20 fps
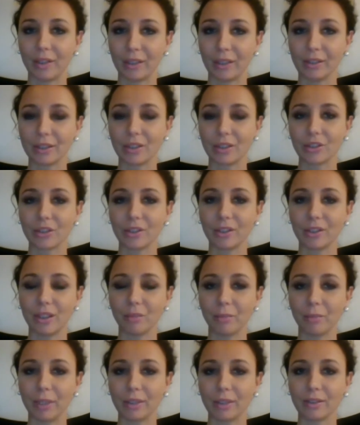Ladies and
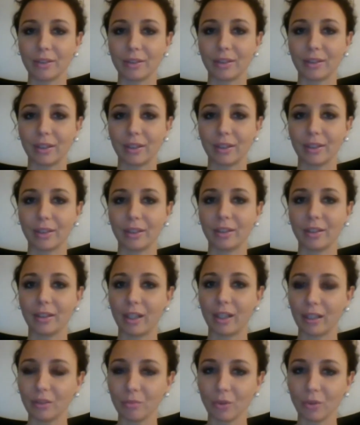gentlemen, the
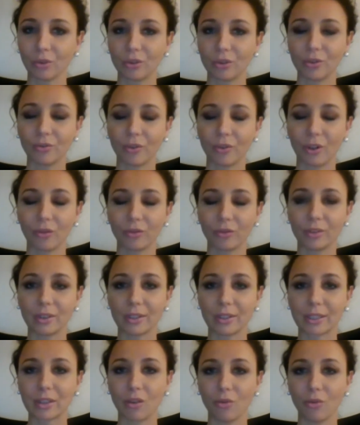leitmotif of
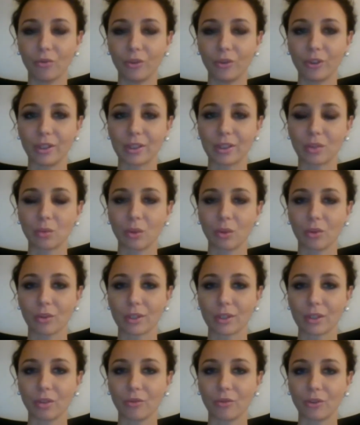this conference
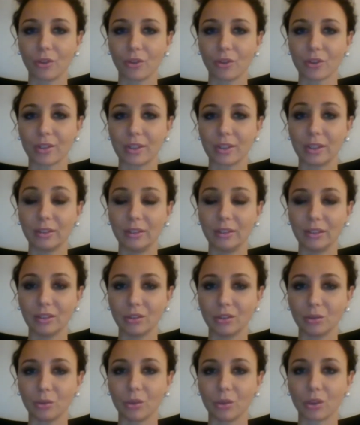was, of course, the need
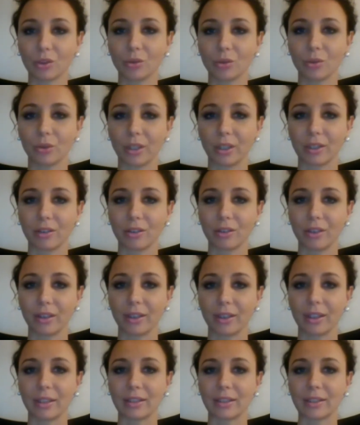to work together
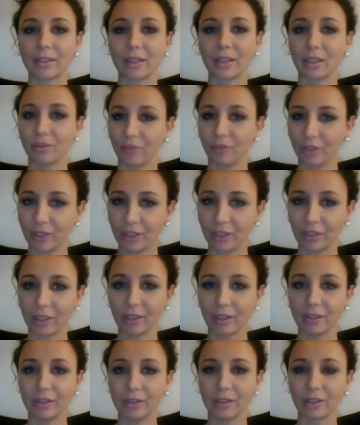against
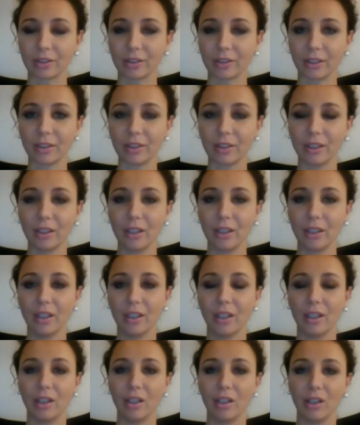adversarial internet,
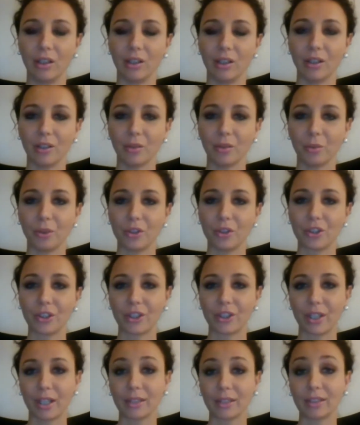
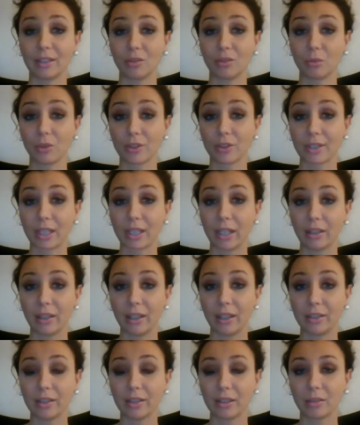which, as it was
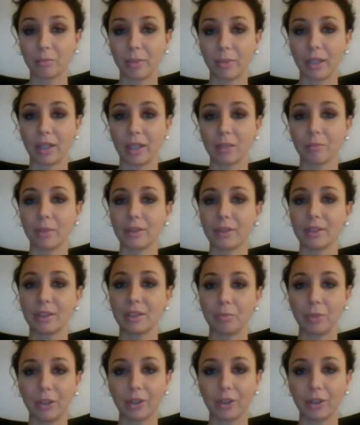highlighted by many
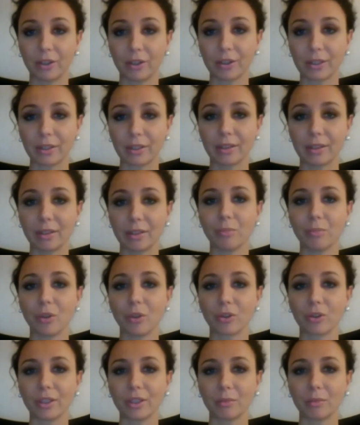speakers, is
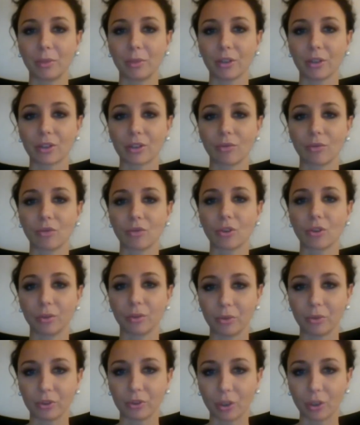important because of
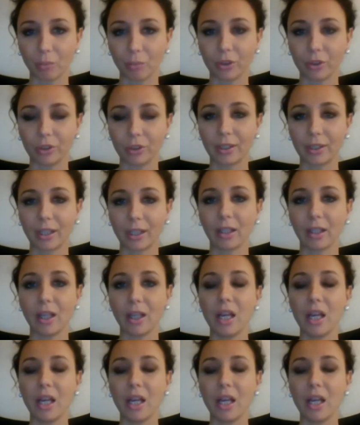geopolitical